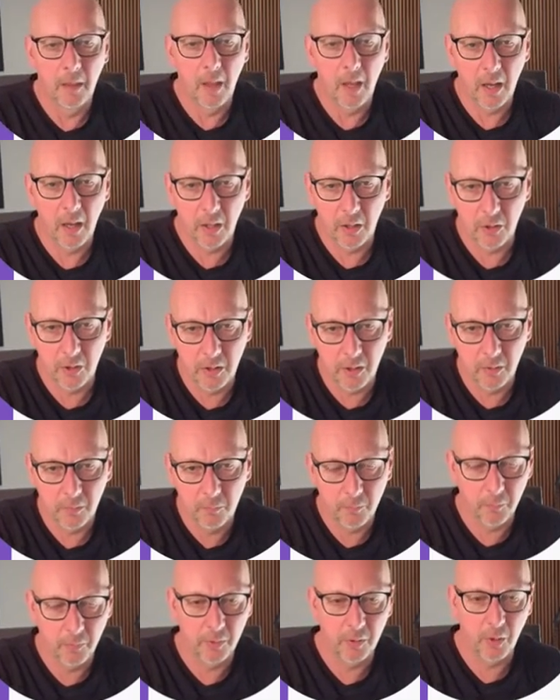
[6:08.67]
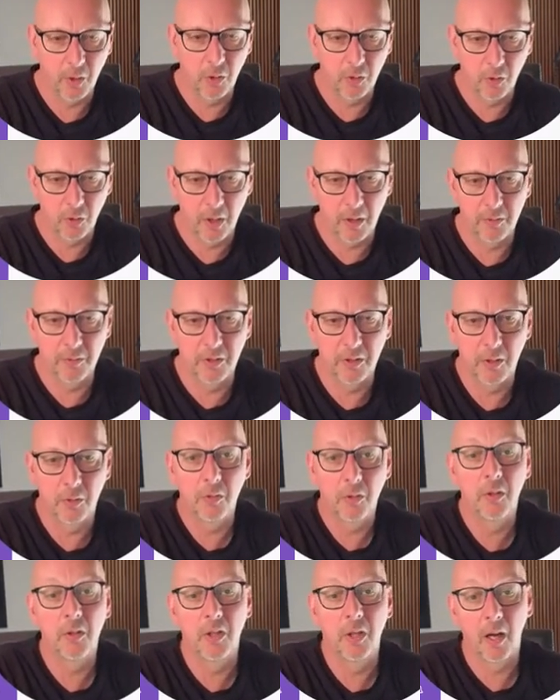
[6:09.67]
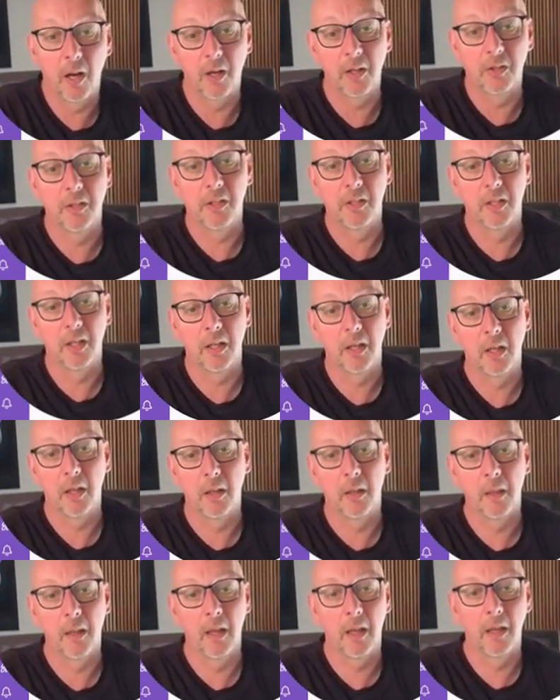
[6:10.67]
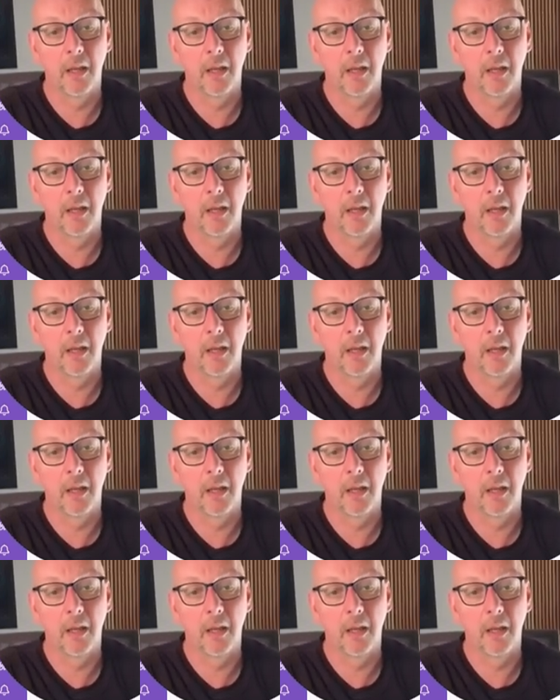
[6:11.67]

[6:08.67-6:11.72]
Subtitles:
And now you have several tasks here.